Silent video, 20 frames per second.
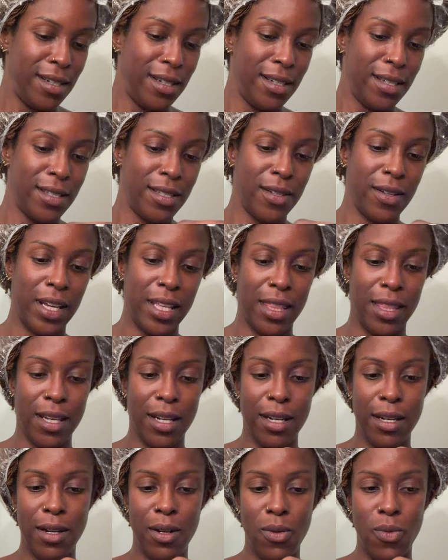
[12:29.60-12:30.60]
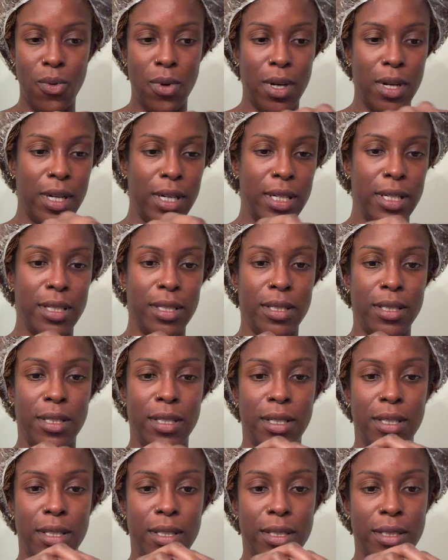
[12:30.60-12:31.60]
So I think I want
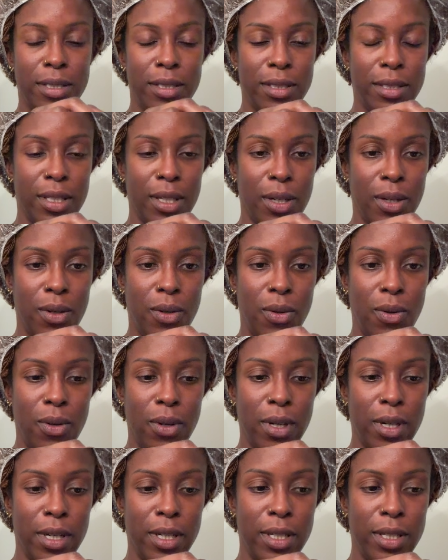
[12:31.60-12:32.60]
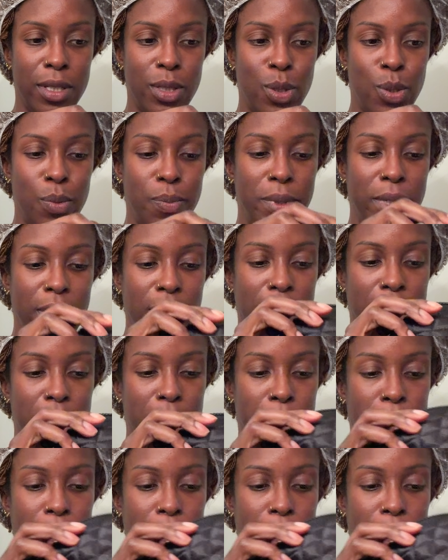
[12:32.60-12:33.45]
the cord to be in the